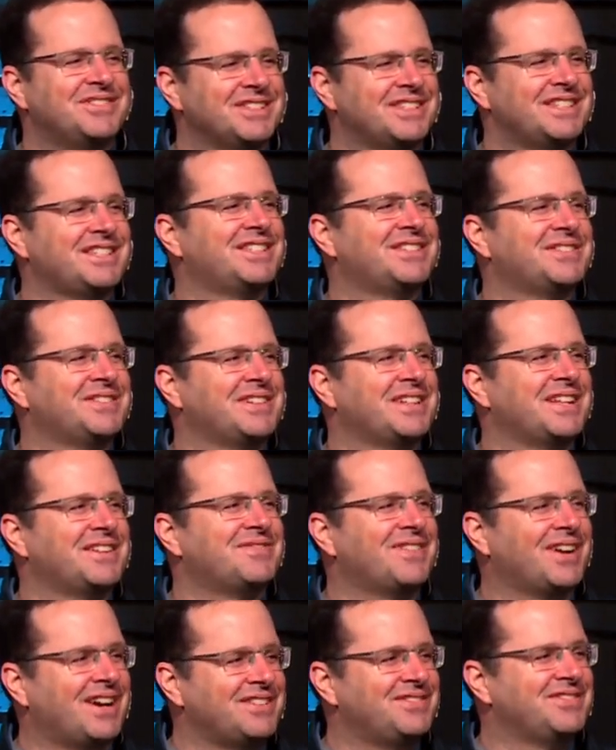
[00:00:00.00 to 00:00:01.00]
this is what I
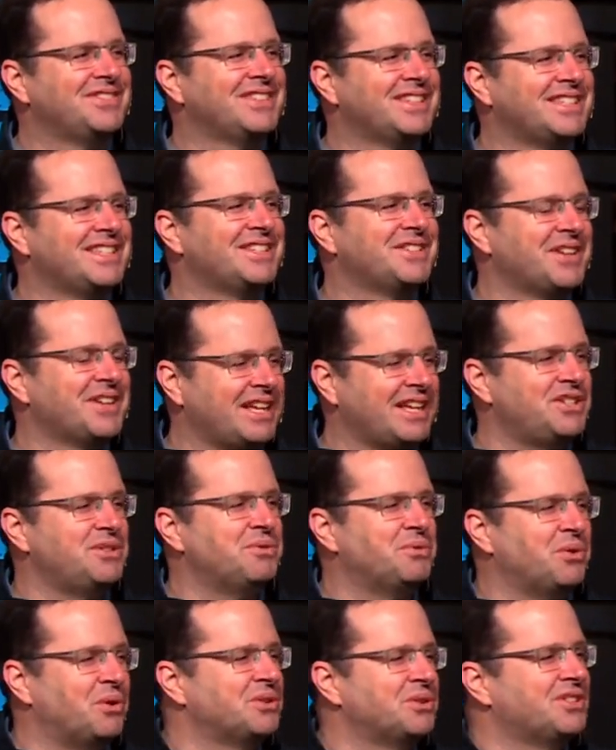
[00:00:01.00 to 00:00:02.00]
prayed for, this is, and she
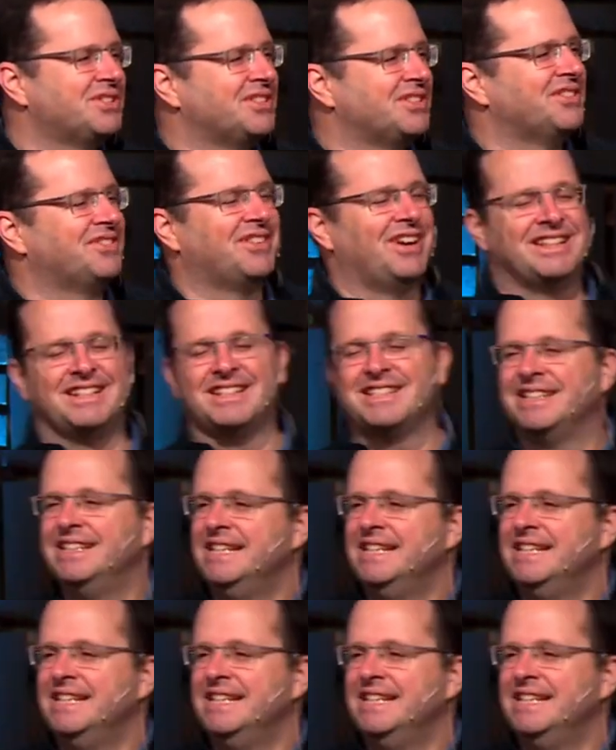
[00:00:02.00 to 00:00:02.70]
walks to the front.